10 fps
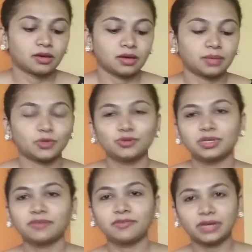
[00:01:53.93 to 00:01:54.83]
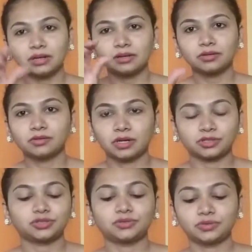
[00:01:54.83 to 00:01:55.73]
I'm going to give a very little
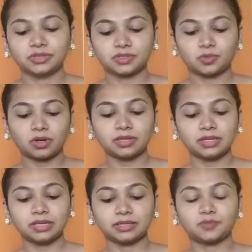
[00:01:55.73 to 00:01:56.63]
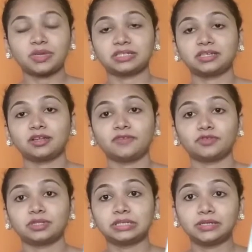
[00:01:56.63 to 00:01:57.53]
introduction to this one. It's basically for
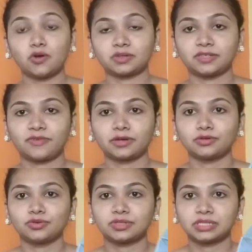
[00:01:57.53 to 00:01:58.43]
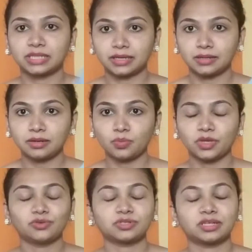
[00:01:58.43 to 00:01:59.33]
the detoxifying your skin
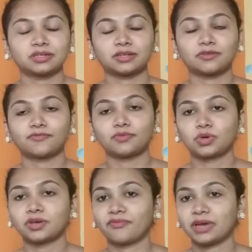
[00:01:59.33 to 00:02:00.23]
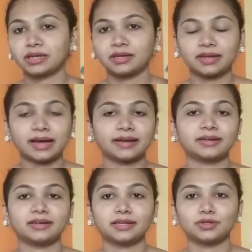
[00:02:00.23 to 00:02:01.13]
when your skin is kind of looking very
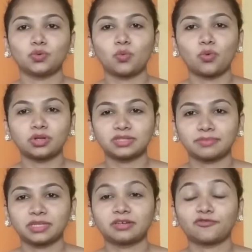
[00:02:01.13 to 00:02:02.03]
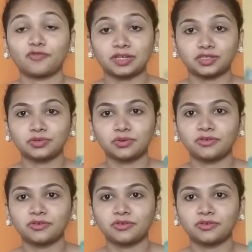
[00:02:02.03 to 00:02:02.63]
tired and you want something refreshing on